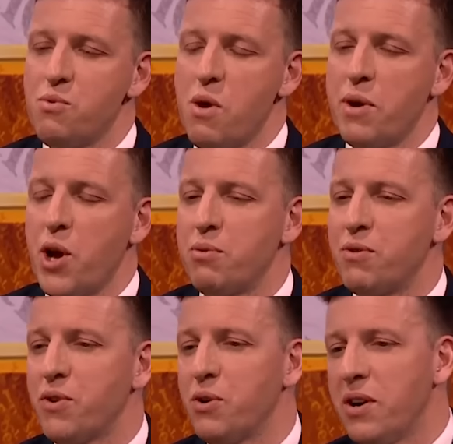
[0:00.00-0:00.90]
When we
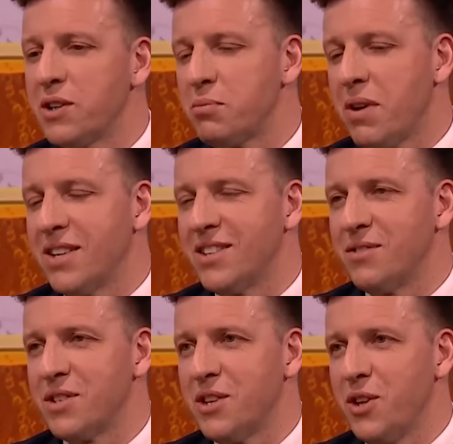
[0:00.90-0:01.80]
opened, Phil, I explained,
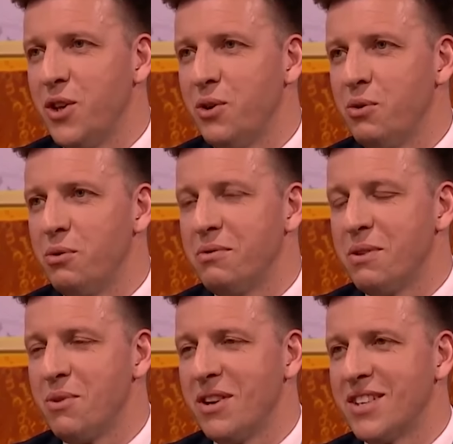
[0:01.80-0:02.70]
obviously, that you've
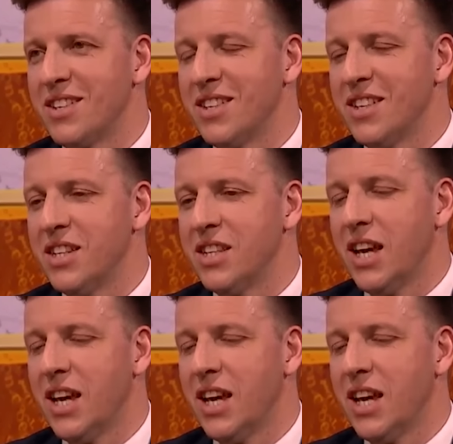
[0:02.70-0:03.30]
been working in the